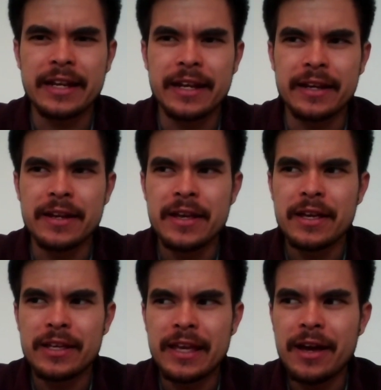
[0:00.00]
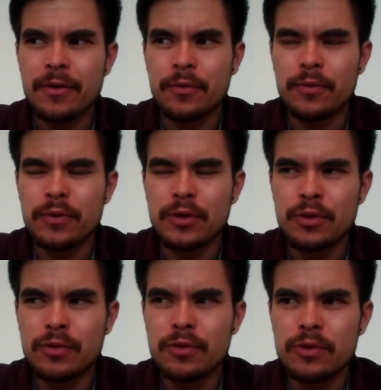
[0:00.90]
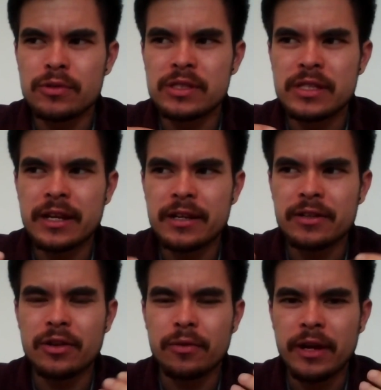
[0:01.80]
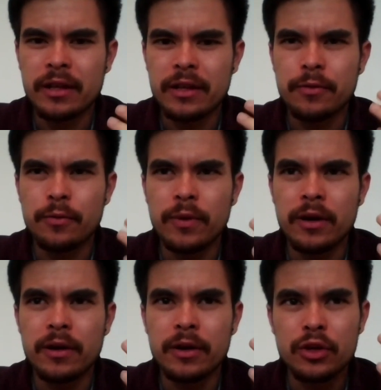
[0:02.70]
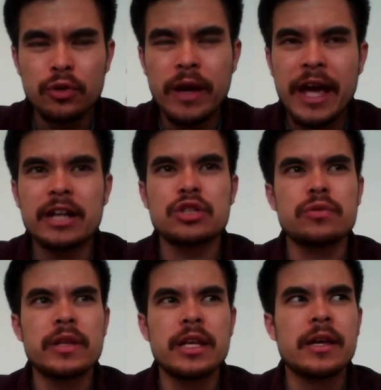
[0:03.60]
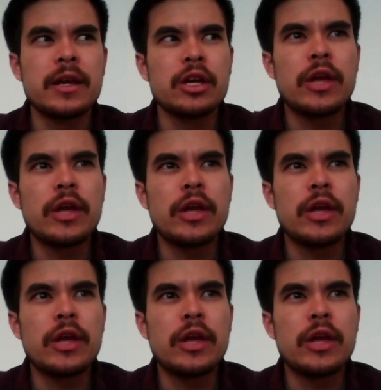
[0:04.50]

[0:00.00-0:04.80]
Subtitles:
And yeah, you said it correctly, where you actually